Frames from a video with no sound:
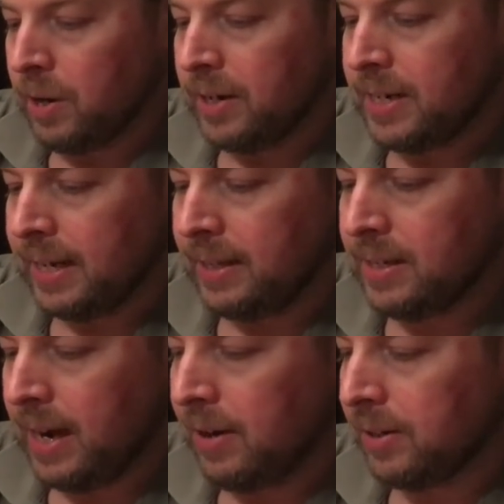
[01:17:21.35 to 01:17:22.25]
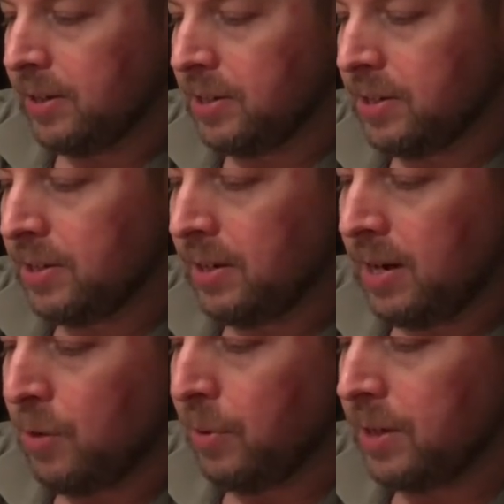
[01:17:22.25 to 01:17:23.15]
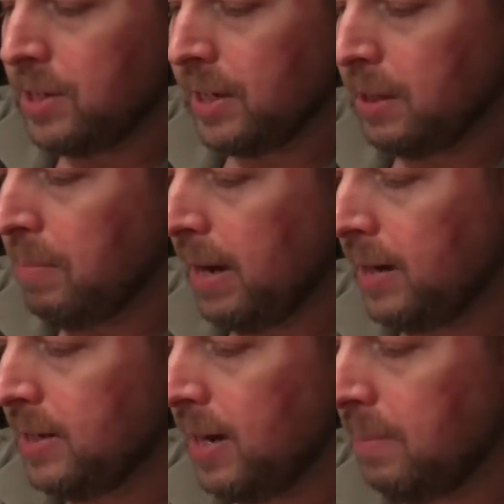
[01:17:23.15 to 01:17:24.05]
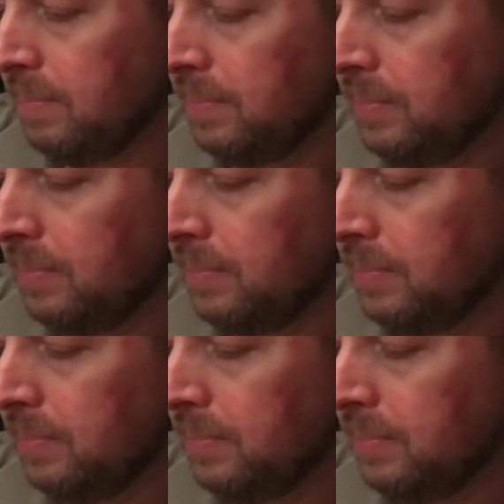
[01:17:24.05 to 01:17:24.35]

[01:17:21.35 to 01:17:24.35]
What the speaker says: going to take these characters and we're going to stick them back on top.